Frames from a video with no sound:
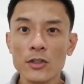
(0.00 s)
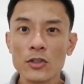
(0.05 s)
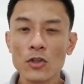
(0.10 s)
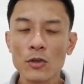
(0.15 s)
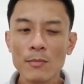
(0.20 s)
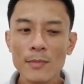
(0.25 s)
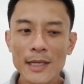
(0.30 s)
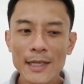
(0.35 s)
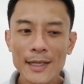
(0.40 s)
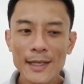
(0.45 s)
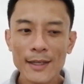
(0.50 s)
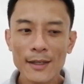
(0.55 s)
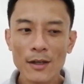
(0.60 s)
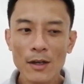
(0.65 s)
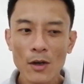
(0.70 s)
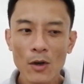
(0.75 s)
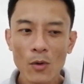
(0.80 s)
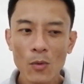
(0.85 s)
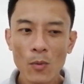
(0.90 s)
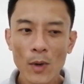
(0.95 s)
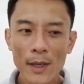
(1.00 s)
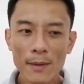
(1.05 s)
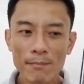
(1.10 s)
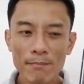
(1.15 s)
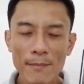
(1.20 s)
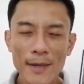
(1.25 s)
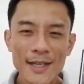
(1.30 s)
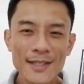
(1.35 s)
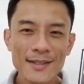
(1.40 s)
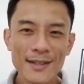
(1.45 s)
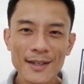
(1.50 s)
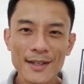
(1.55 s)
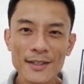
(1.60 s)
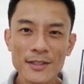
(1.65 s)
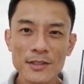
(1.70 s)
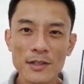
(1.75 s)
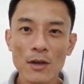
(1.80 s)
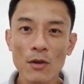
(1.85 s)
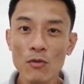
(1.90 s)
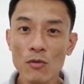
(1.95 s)
So meaning, what makes
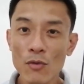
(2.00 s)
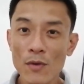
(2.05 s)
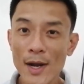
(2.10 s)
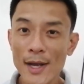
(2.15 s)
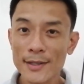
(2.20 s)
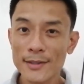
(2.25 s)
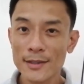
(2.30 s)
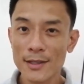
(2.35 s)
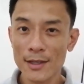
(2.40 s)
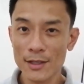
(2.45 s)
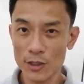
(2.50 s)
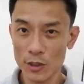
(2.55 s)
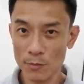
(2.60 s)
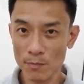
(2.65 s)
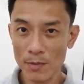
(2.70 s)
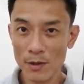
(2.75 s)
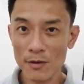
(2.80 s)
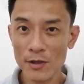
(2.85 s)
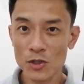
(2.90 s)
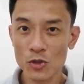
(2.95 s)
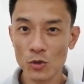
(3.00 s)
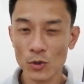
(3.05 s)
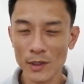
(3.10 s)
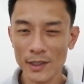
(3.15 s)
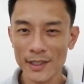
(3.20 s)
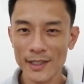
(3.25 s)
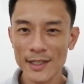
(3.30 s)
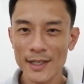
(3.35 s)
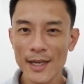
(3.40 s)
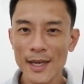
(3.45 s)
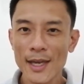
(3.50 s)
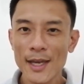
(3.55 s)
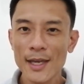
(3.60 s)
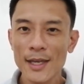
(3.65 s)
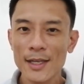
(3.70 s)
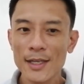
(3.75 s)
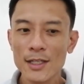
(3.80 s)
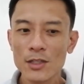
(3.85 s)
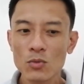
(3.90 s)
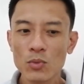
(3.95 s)
us rest spiritually
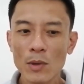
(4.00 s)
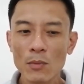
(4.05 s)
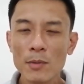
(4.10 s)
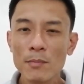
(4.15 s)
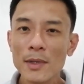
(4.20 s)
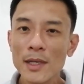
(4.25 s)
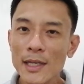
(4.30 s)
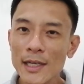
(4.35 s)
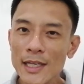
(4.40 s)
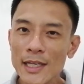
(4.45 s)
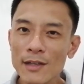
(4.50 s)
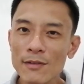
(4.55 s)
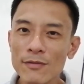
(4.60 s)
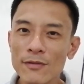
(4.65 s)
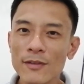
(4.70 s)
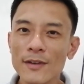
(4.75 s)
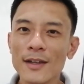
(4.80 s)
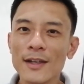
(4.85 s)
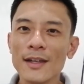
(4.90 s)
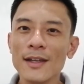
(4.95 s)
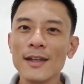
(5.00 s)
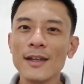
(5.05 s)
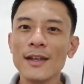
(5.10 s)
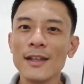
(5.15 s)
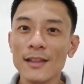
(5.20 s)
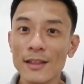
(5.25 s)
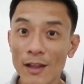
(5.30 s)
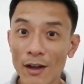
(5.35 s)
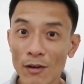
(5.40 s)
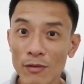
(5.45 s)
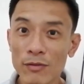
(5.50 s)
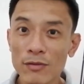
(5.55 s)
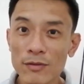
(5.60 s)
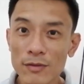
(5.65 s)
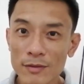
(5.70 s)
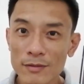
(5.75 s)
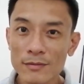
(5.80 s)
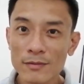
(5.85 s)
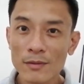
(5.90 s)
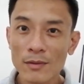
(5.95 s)
is when we believe in love,
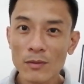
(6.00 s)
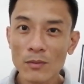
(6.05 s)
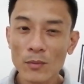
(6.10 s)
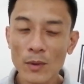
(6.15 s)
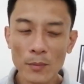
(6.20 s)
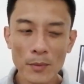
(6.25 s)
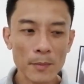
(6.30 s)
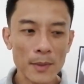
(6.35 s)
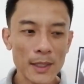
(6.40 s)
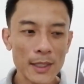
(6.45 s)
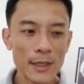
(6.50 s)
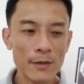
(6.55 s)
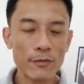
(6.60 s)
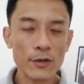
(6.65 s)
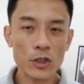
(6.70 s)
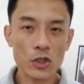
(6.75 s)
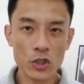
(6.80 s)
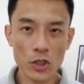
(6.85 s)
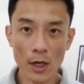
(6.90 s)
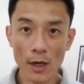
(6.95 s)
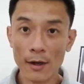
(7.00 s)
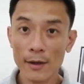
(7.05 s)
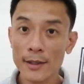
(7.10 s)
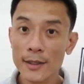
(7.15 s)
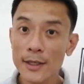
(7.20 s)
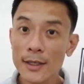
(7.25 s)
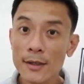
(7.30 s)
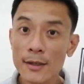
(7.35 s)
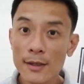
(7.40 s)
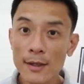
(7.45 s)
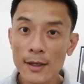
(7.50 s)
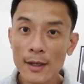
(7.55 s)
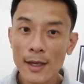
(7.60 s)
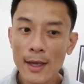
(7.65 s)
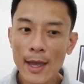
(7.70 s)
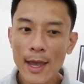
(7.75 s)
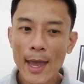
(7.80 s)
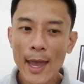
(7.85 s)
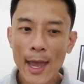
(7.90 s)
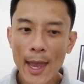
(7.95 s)
when we believe in charity,
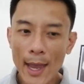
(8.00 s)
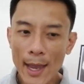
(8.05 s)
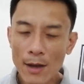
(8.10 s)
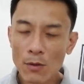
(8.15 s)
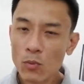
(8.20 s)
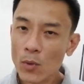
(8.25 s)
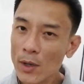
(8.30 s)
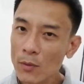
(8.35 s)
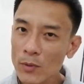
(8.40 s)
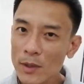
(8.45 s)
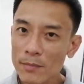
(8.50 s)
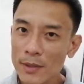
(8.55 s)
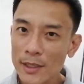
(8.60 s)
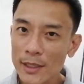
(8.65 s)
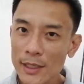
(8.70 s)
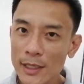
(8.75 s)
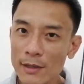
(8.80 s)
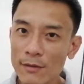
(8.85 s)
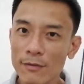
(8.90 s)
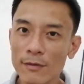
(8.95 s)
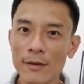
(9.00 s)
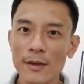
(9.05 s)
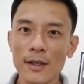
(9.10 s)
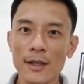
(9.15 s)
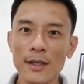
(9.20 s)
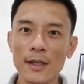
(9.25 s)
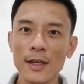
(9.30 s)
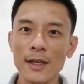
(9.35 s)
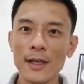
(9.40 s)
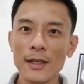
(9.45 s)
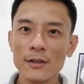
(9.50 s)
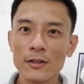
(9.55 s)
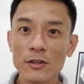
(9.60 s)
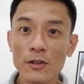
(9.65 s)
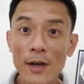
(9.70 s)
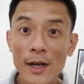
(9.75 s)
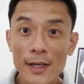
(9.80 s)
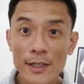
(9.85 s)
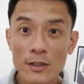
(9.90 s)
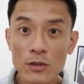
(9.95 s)
and when we believe in
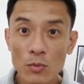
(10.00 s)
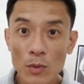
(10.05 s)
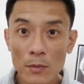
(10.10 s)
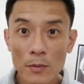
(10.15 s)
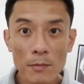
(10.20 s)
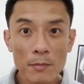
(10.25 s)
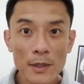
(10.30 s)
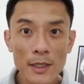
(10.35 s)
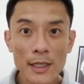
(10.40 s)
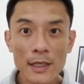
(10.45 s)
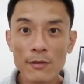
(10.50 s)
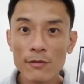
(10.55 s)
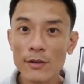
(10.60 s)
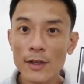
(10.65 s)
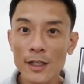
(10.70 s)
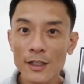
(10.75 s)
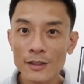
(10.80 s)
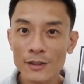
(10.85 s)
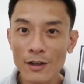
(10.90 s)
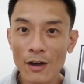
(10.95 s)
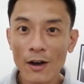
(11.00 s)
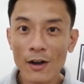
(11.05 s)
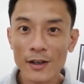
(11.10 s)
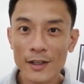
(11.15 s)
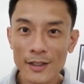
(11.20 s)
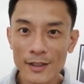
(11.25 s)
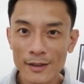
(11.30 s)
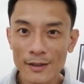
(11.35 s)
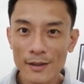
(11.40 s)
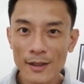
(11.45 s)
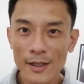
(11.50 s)
Christ, when we believe in God.